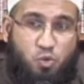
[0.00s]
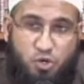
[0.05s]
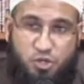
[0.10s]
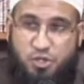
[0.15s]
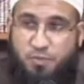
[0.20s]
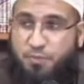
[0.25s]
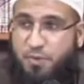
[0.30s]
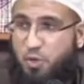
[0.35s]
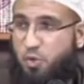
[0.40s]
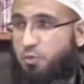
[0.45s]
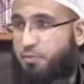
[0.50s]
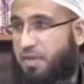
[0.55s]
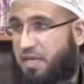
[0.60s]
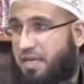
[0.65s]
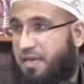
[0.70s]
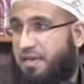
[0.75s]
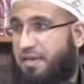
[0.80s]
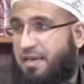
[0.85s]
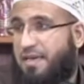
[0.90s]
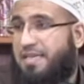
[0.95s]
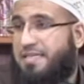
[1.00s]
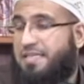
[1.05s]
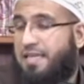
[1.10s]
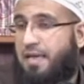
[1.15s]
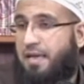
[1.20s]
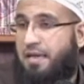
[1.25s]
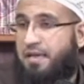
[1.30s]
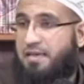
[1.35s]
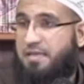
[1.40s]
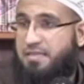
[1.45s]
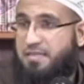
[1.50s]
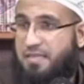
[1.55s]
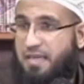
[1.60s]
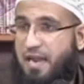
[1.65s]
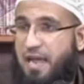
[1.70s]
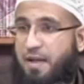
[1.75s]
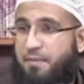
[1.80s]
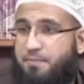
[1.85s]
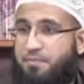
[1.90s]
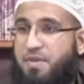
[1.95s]
you, meaning Isa alayhi
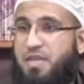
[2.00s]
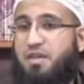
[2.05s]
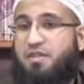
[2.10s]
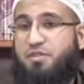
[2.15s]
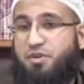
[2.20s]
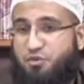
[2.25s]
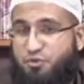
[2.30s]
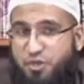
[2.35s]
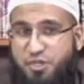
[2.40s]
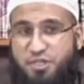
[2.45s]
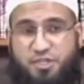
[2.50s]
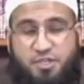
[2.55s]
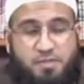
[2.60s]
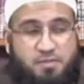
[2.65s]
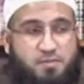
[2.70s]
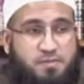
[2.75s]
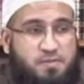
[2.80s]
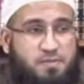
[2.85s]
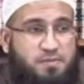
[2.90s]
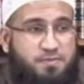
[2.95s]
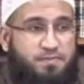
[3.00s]
salam, meaning the Christians?